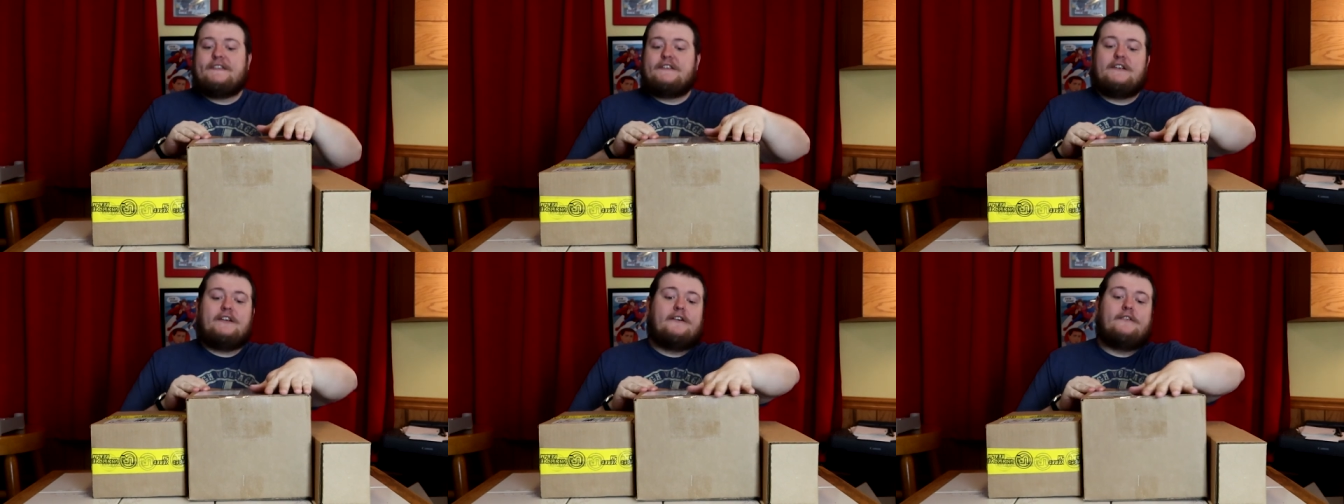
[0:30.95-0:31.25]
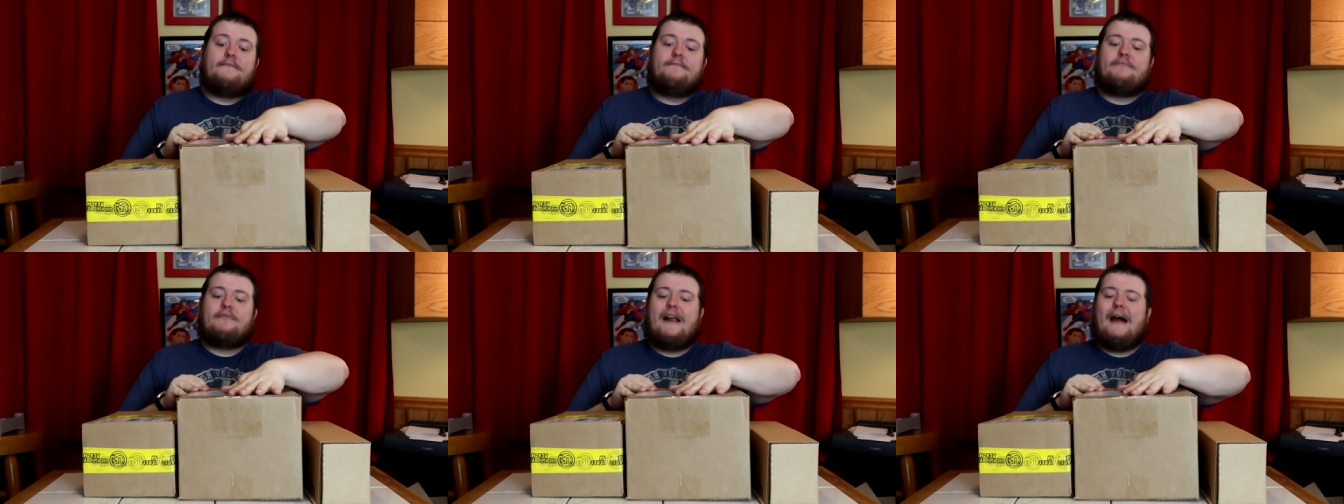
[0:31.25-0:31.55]

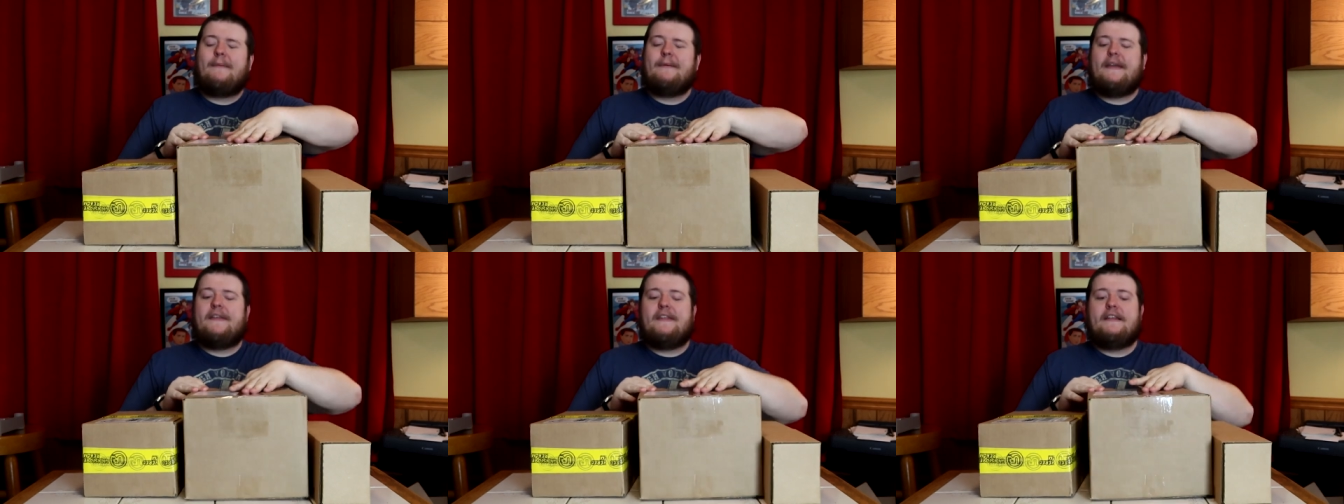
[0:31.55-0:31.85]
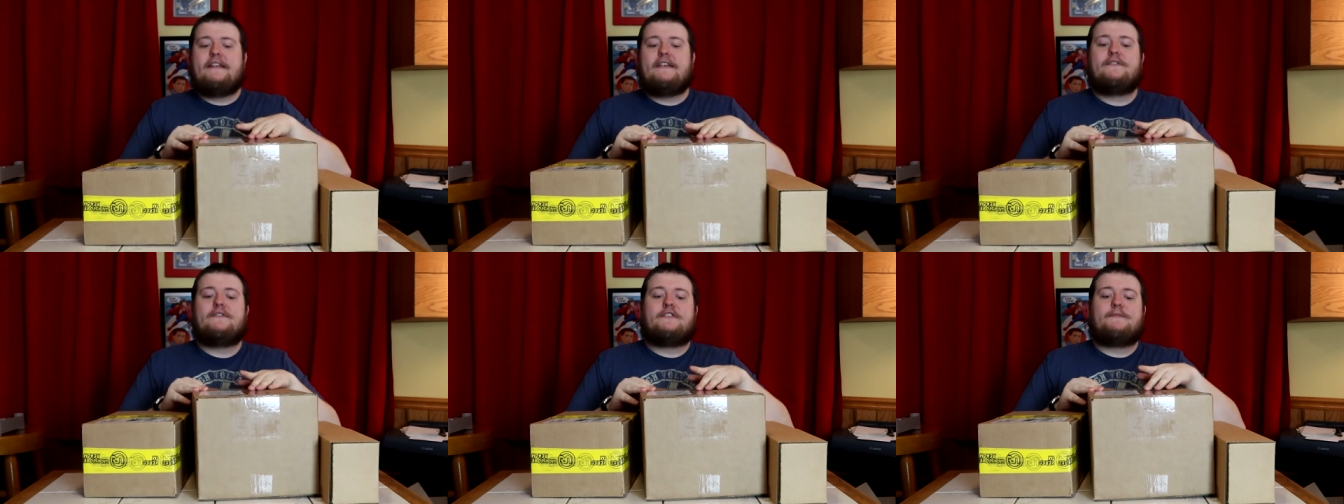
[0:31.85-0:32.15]
so probably I
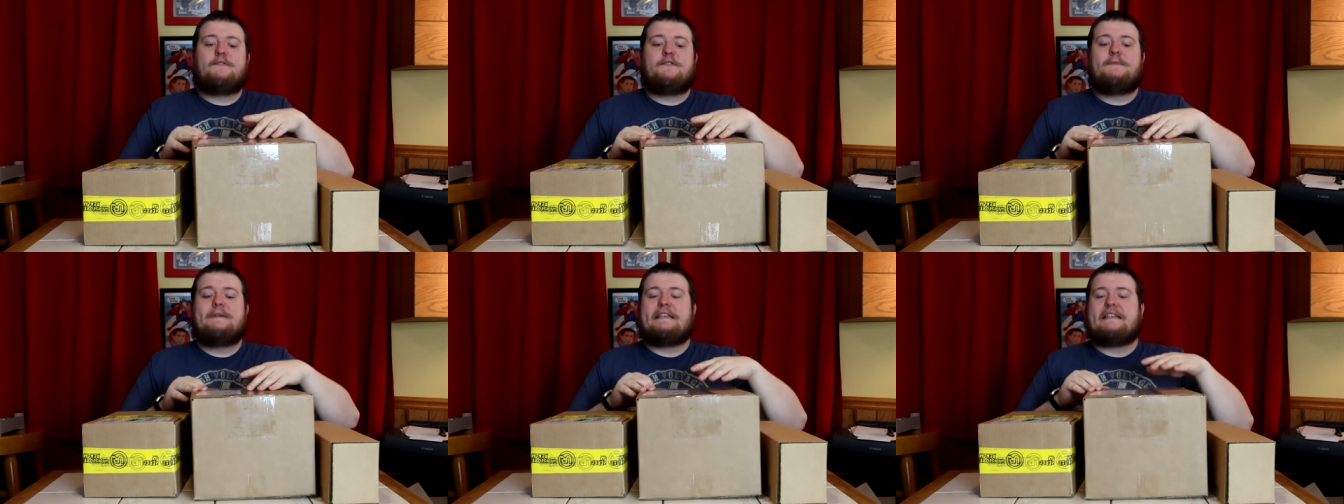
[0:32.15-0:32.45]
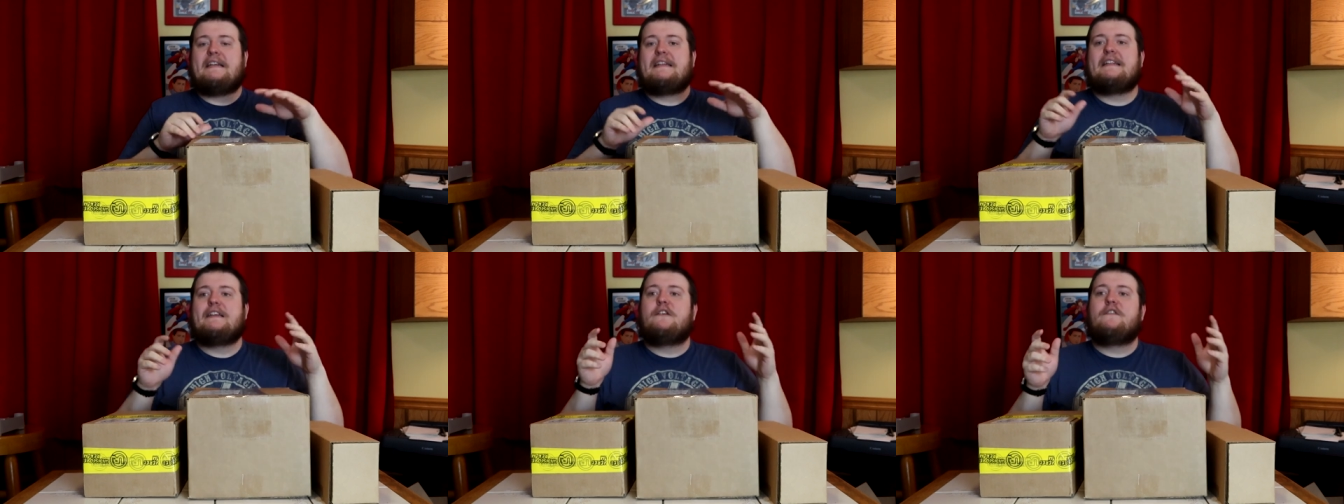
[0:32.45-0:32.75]
think these are supposed to be
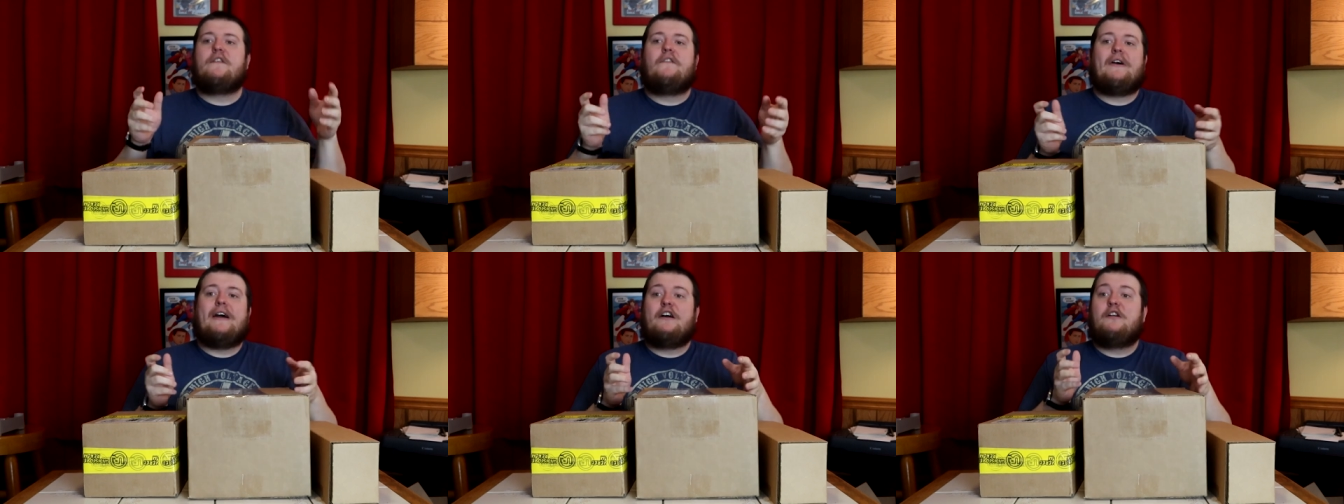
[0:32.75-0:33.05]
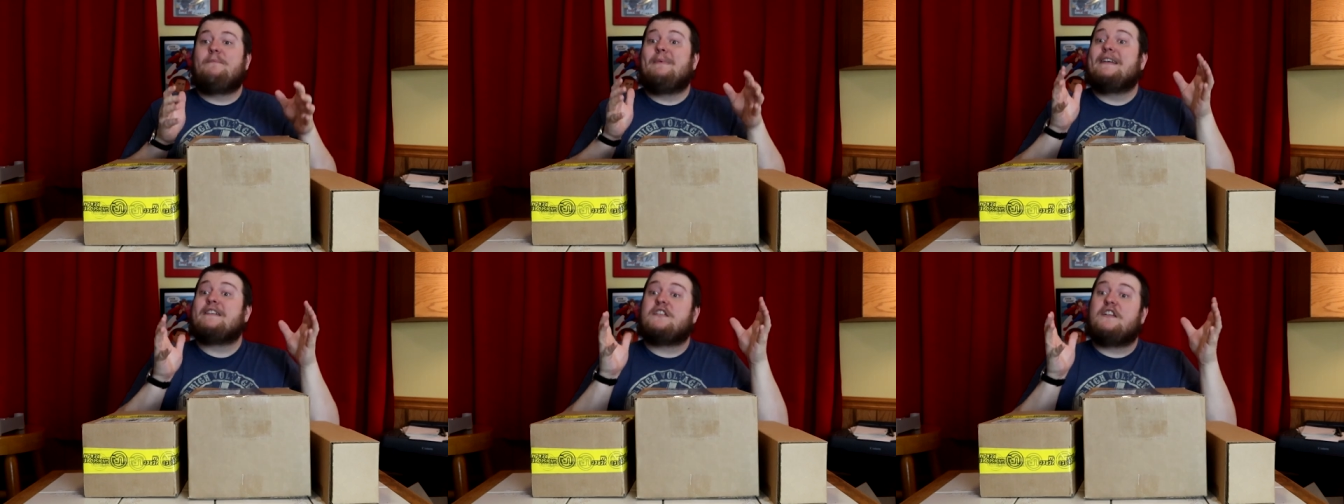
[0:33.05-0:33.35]
slightly
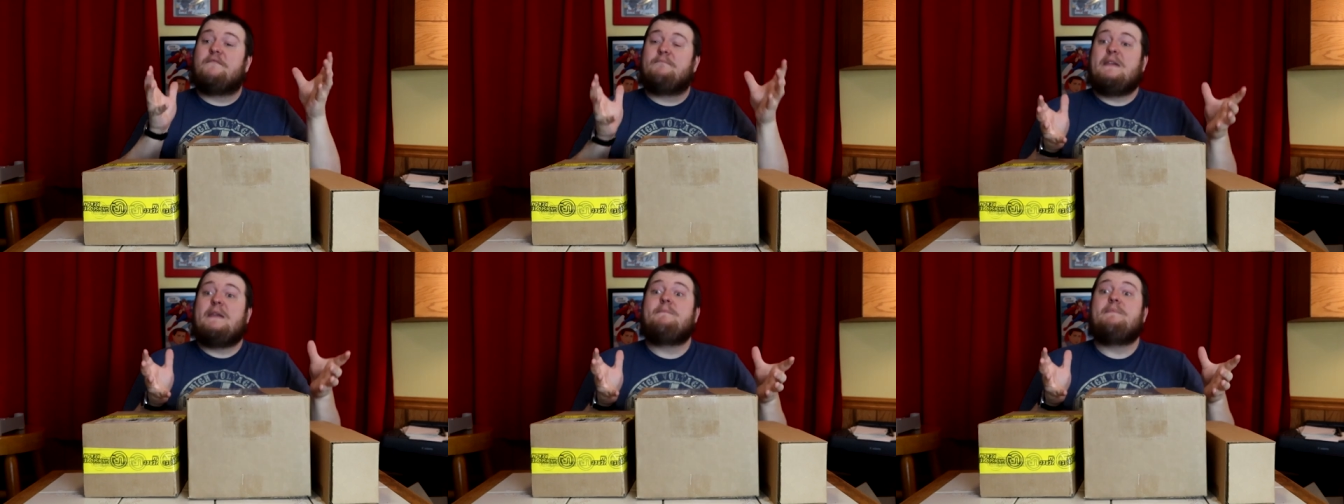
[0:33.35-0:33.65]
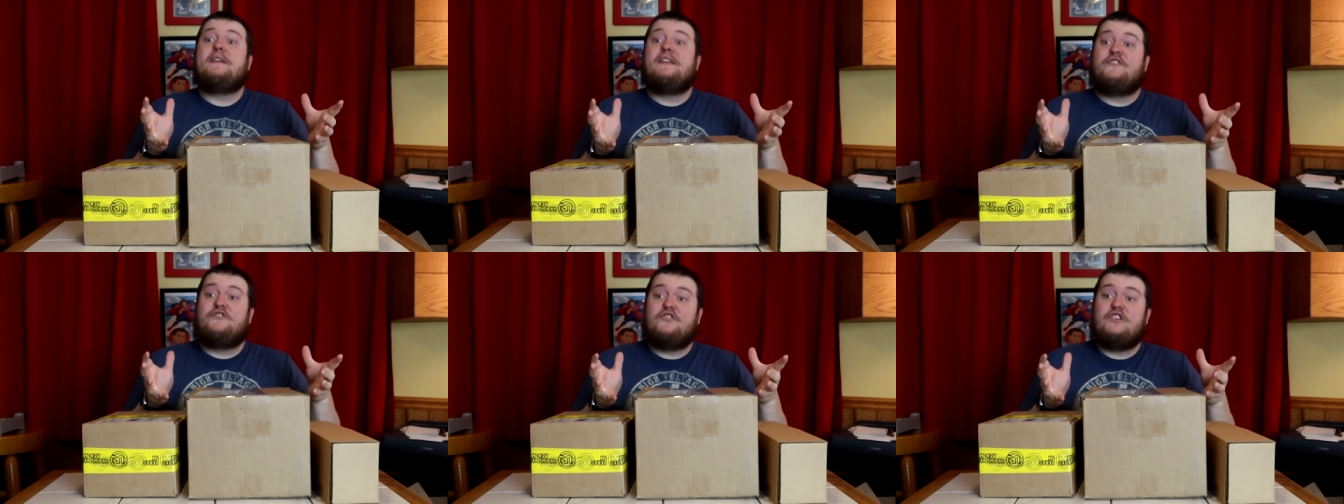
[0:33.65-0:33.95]
overvalued based off
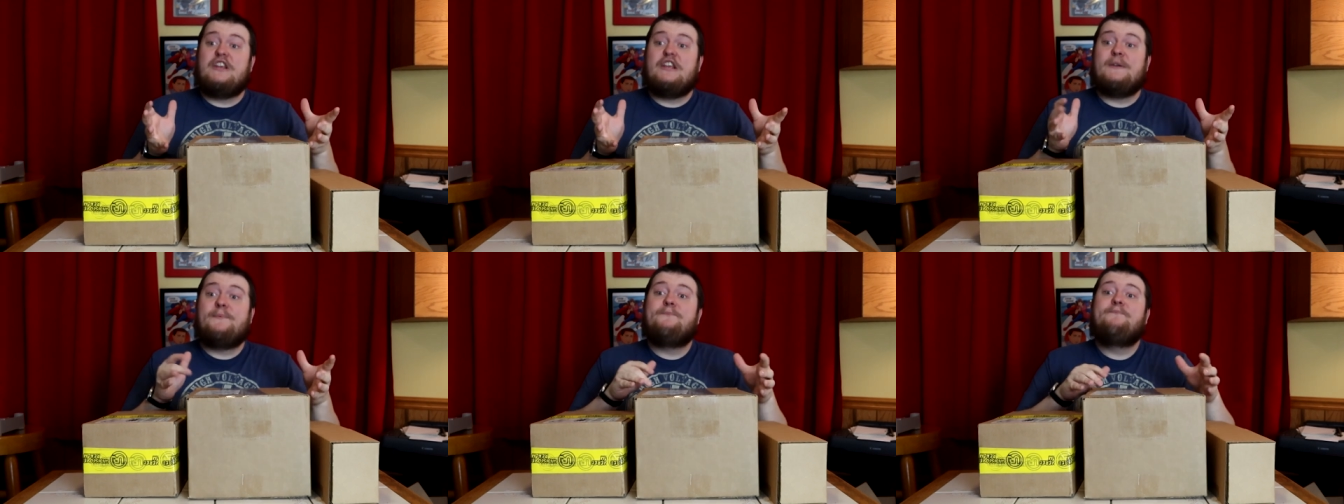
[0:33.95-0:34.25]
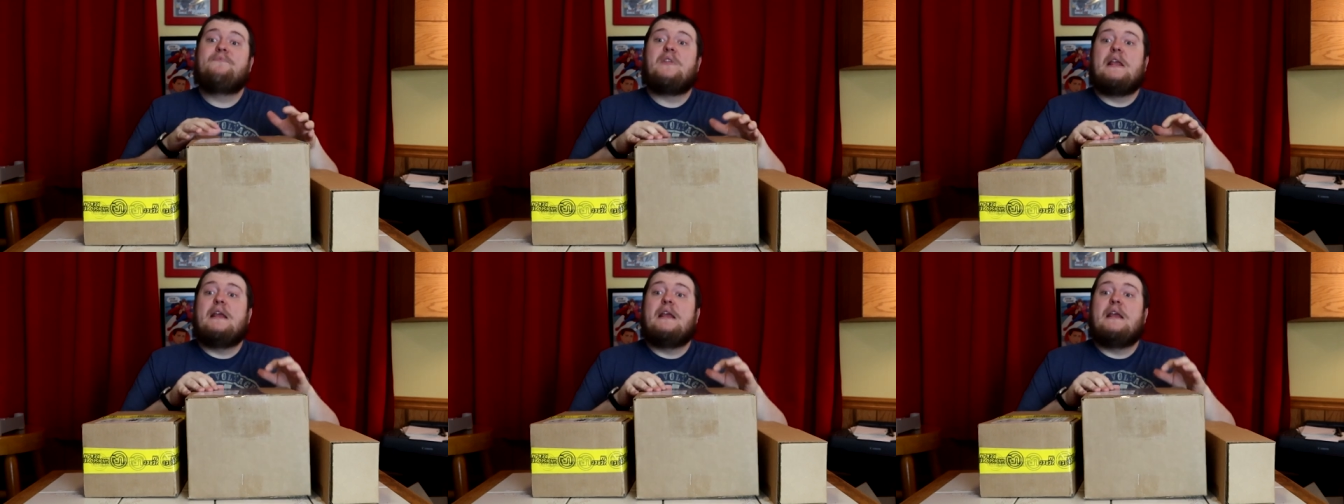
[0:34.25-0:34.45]
PPG,